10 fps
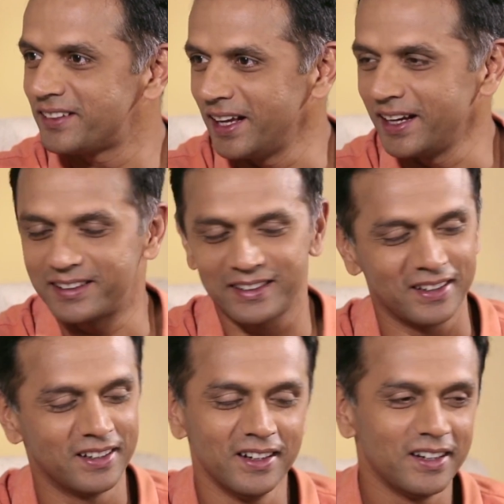and
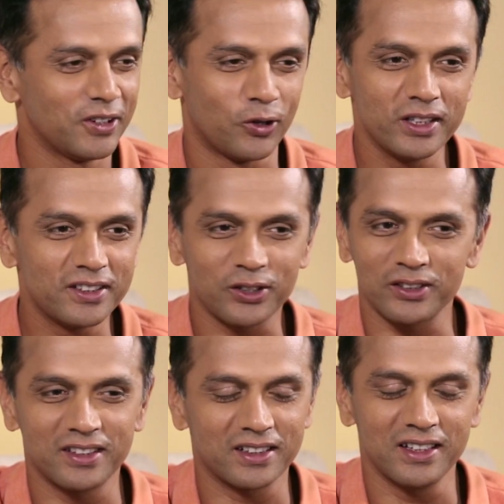all these thoughts that
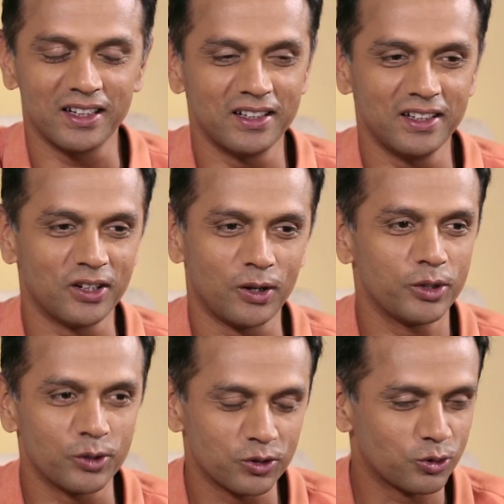how are you going to score
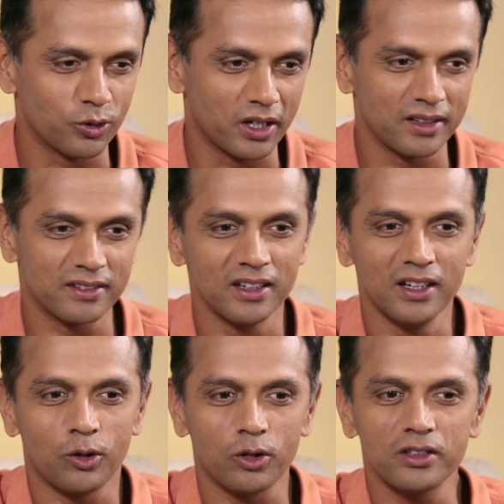runs, all of these
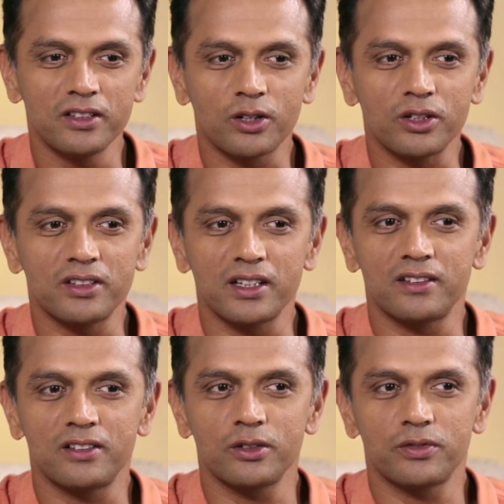thoughts that sort of
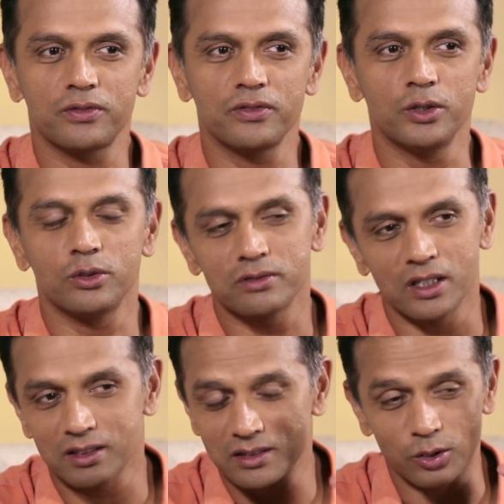
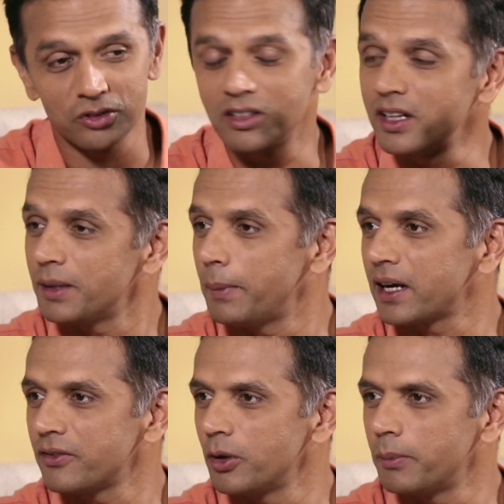constantly at the back of your
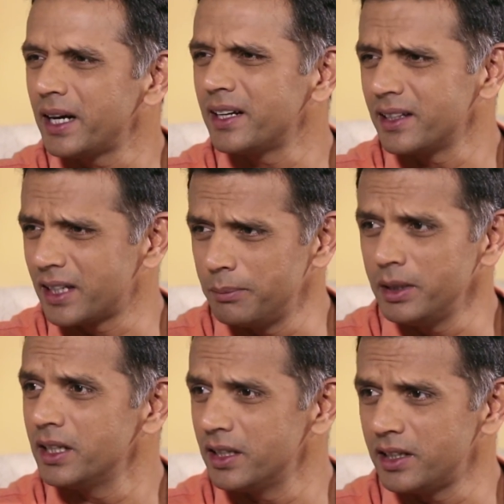mind, and it can be an
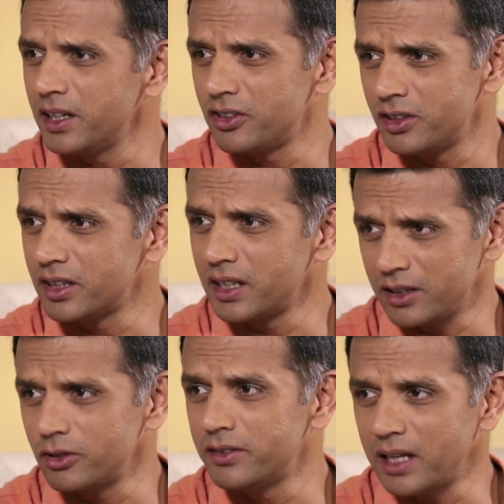irritation. It can actually sap
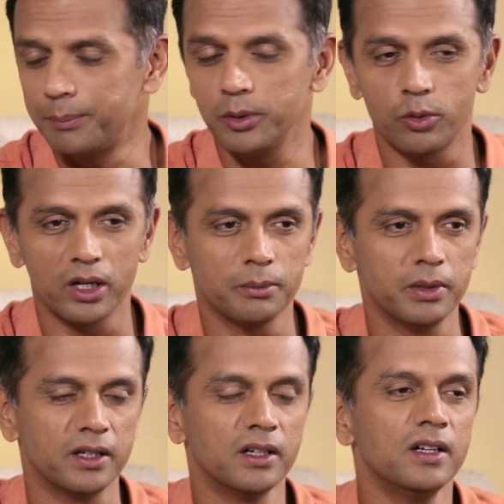you quite a bit.
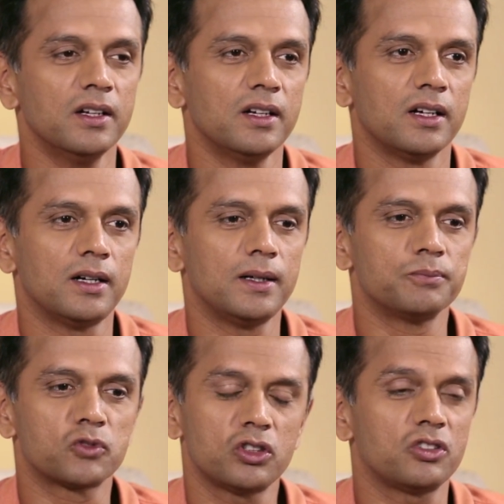So just
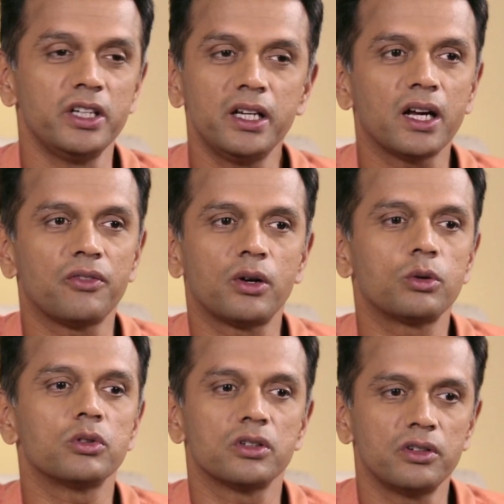reading, I found, was a really
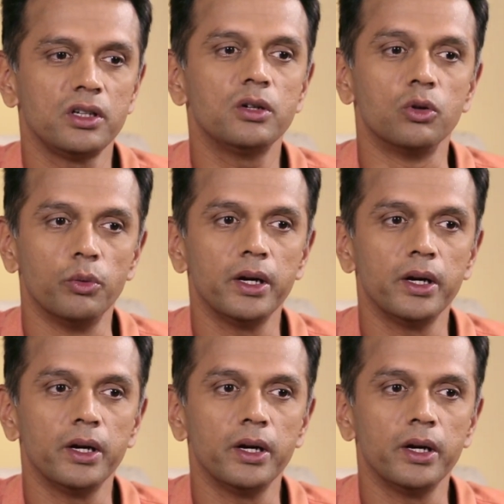good way to sort